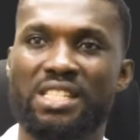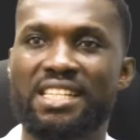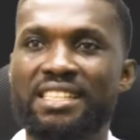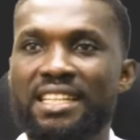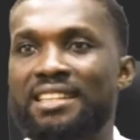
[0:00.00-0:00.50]

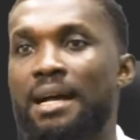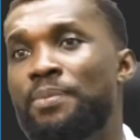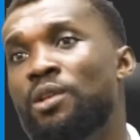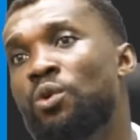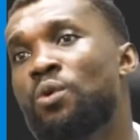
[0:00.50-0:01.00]
within the
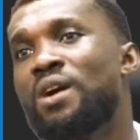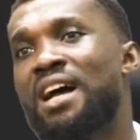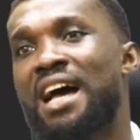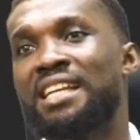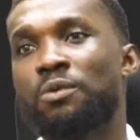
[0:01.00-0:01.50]

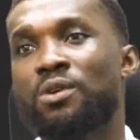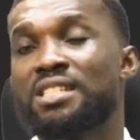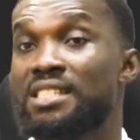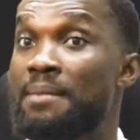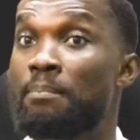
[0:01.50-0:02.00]
Tapilo and the
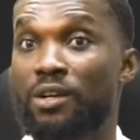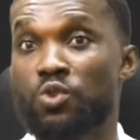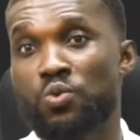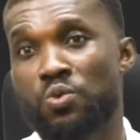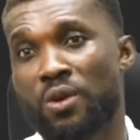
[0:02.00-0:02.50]
what?
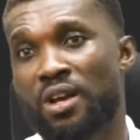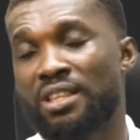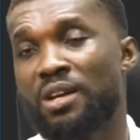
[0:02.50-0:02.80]
Timbuktu.